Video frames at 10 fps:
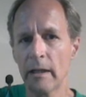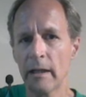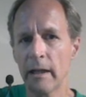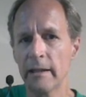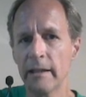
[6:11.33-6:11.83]

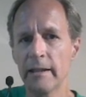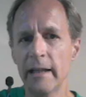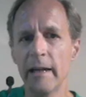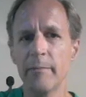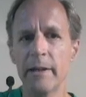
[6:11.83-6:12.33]
And then
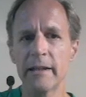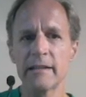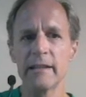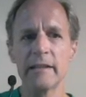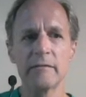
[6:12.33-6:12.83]
that
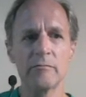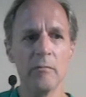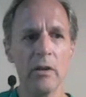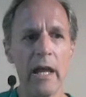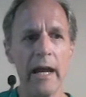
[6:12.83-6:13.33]
makes it
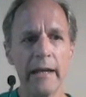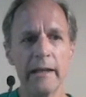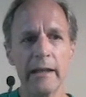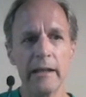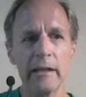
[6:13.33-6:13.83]

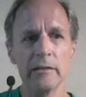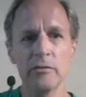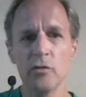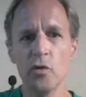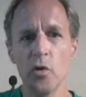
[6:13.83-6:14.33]
like a
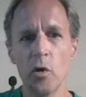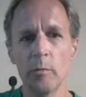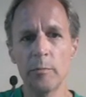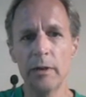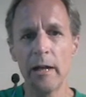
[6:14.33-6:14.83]

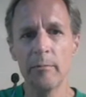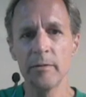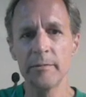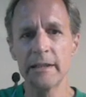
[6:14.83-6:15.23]
normal problem.